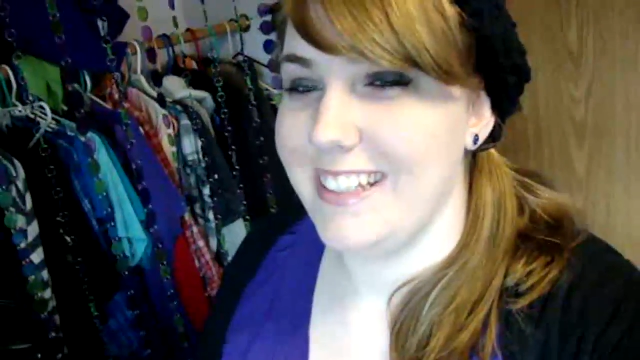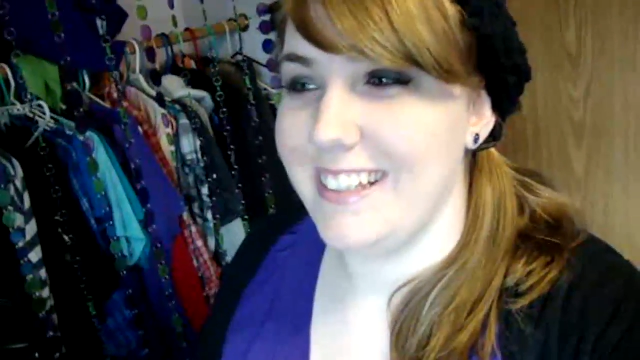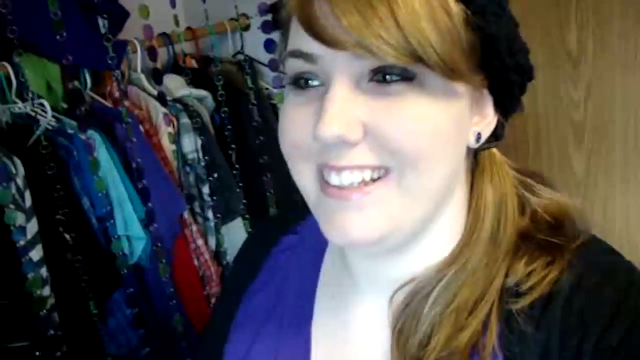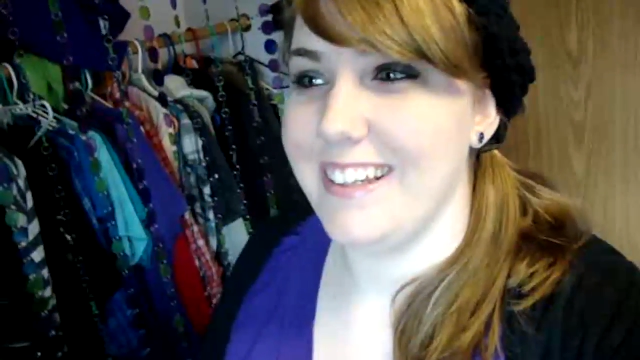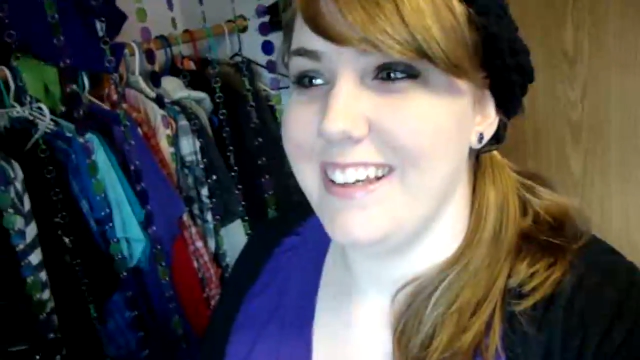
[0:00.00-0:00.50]

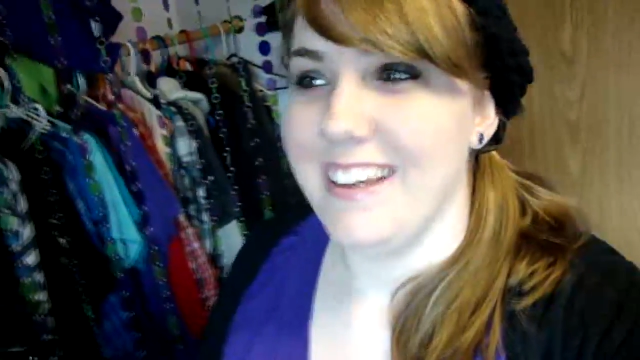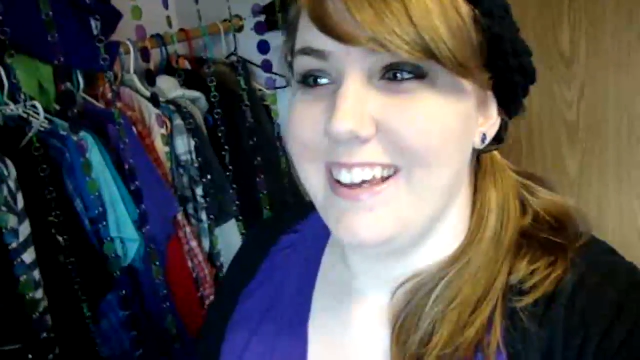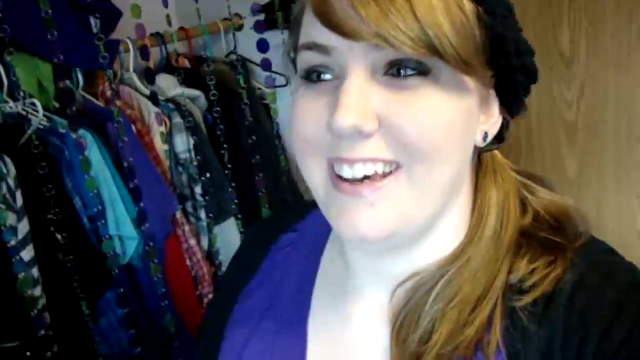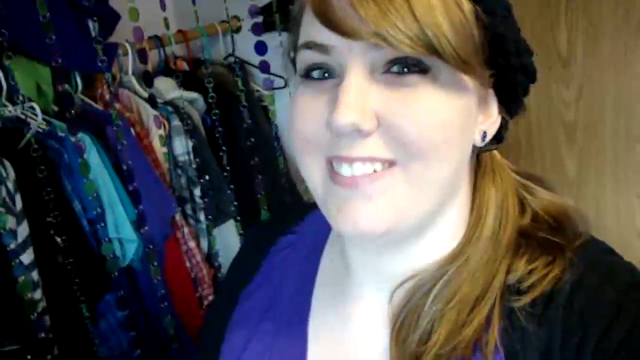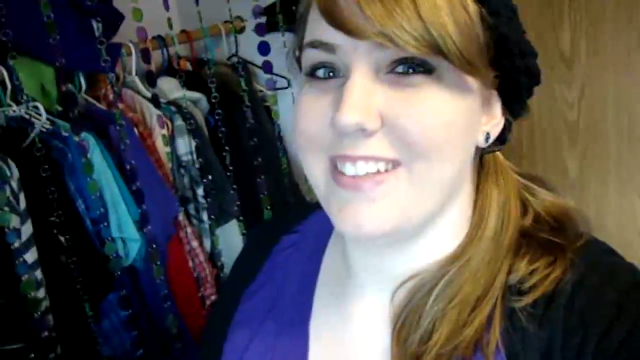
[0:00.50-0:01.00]

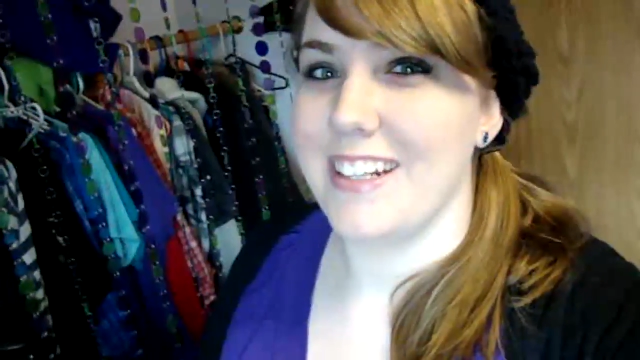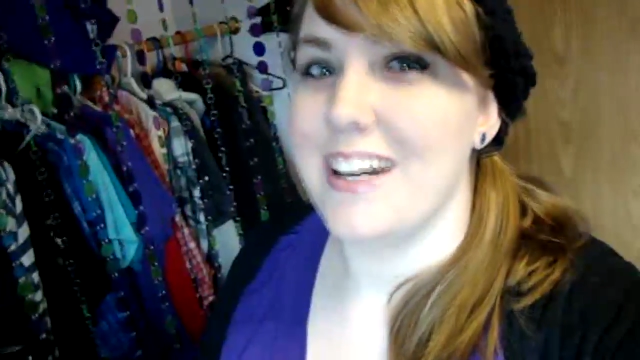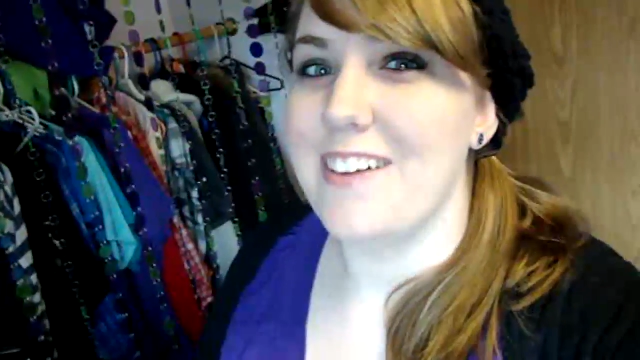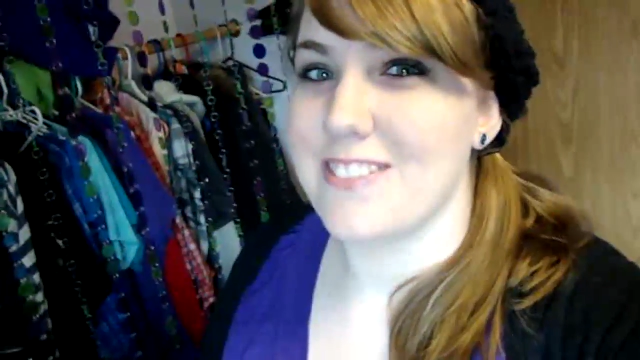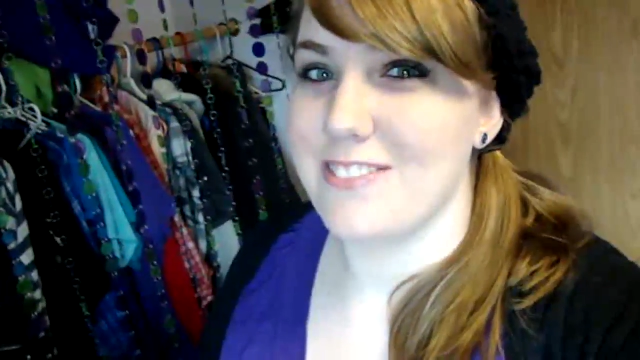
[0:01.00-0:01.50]
I'm going
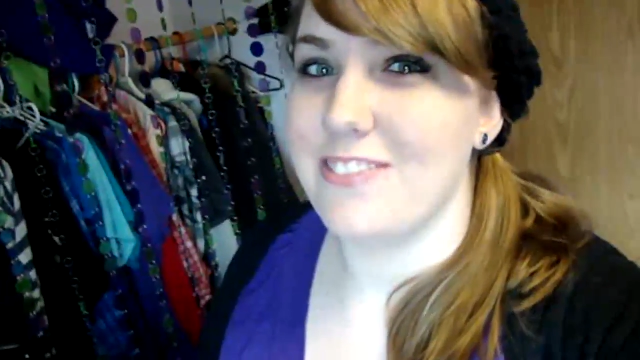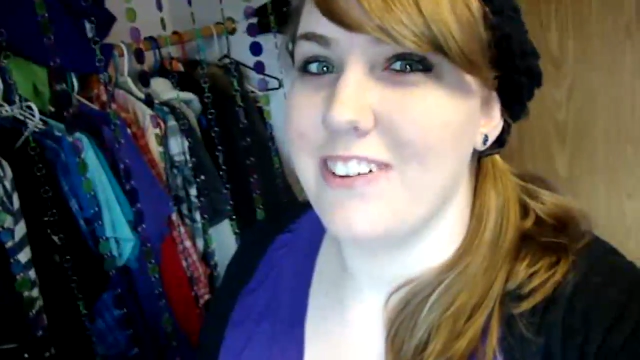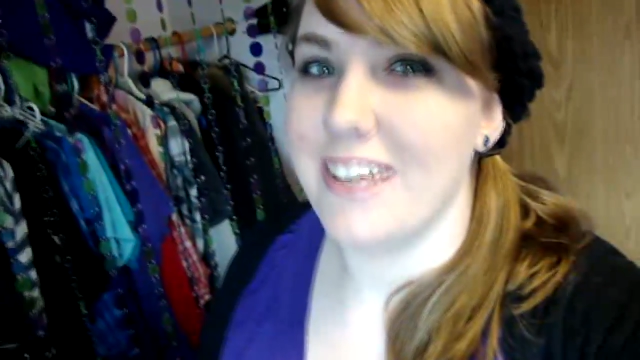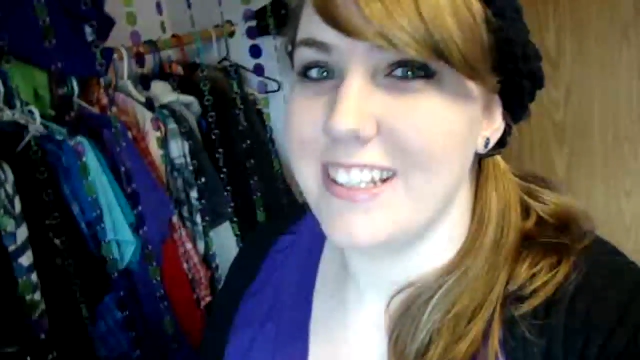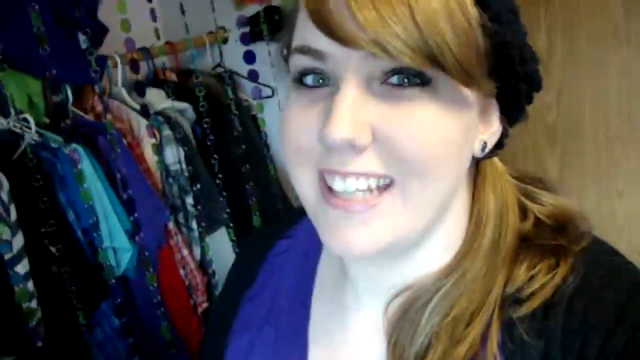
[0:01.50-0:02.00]
to have some
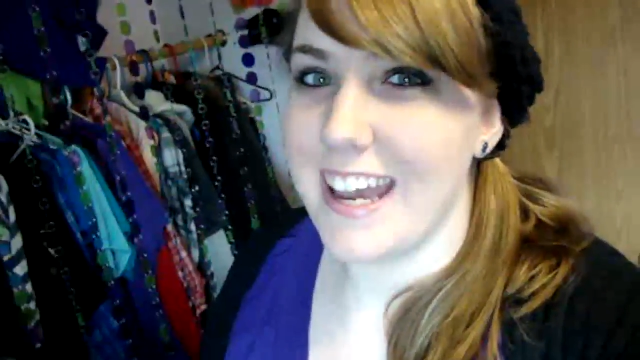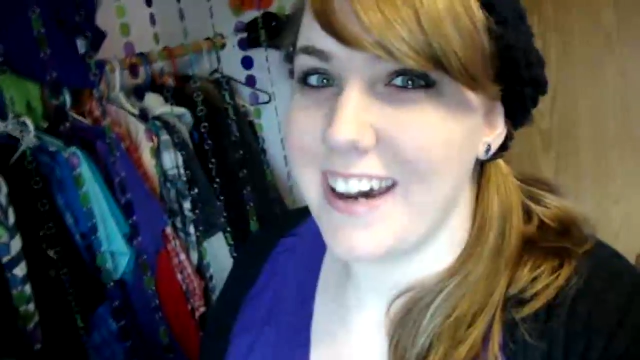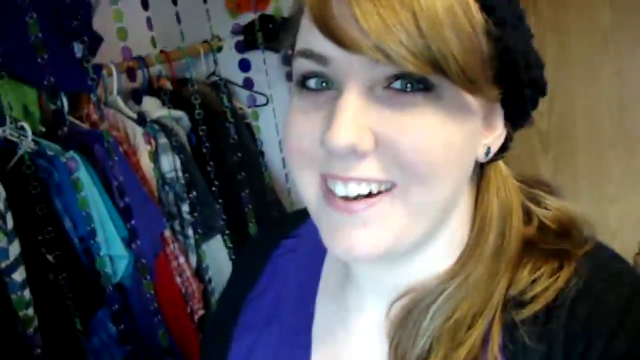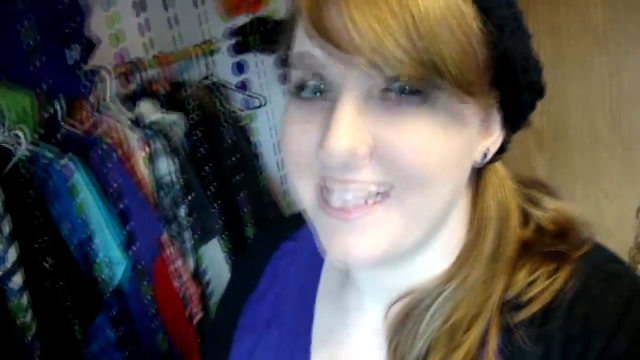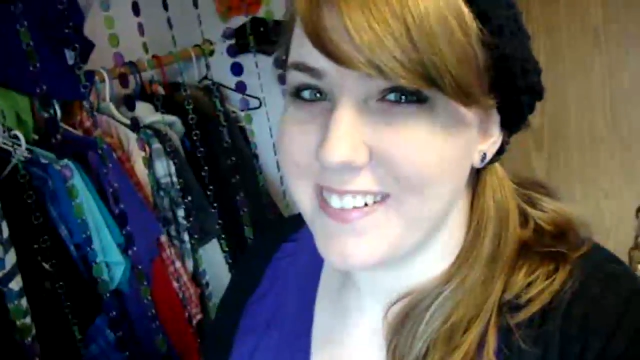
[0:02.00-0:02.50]
fun
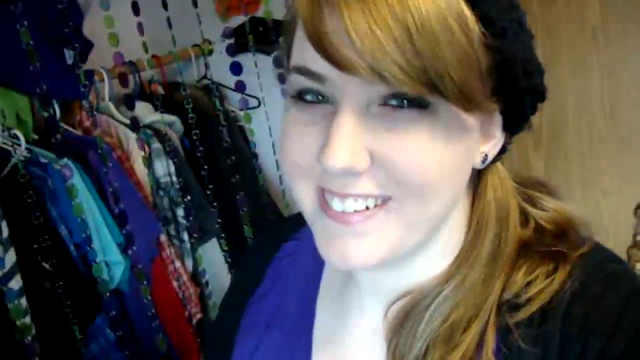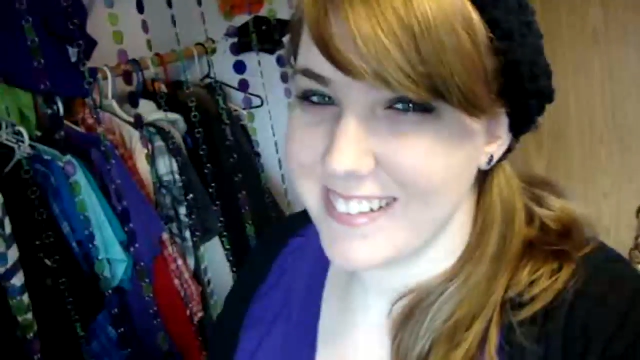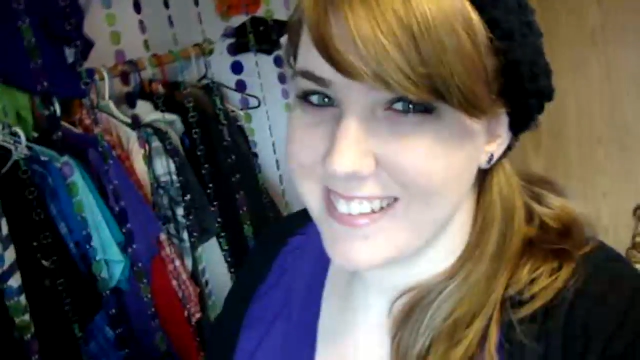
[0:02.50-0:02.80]
now.